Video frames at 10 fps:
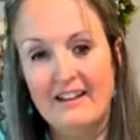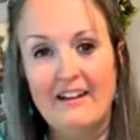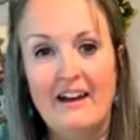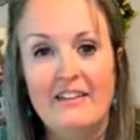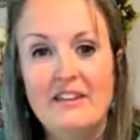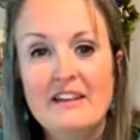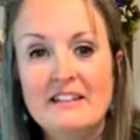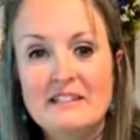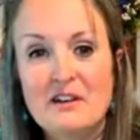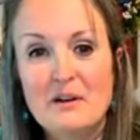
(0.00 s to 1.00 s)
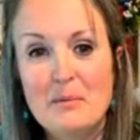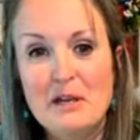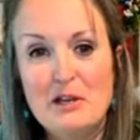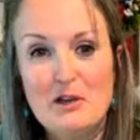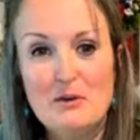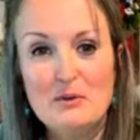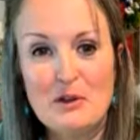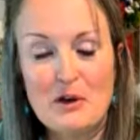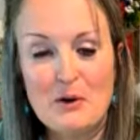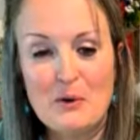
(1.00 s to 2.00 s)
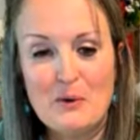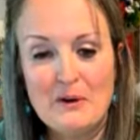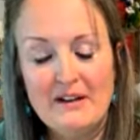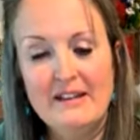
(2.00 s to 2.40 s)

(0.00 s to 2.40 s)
I think it's gonna be cute, though.